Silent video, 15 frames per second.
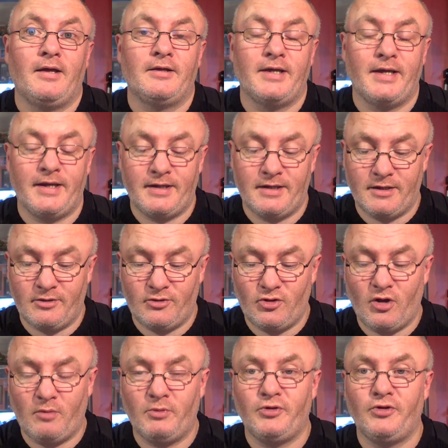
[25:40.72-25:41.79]
in a
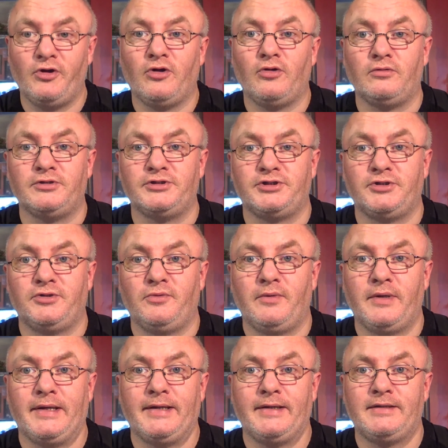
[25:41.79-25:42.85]
common goal
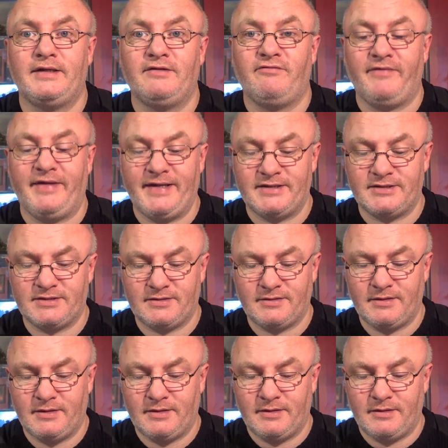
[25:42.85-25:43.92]
to defeat
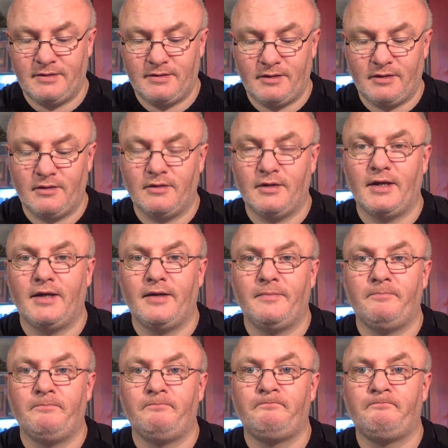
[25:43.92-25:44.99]

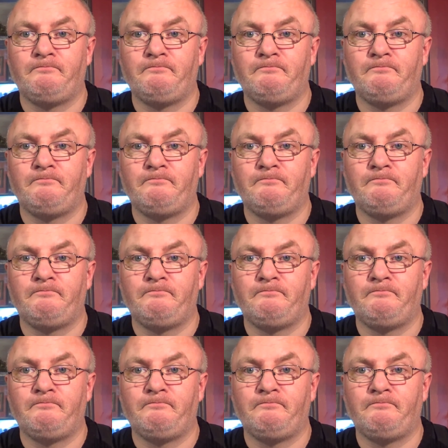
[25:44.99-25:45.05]
a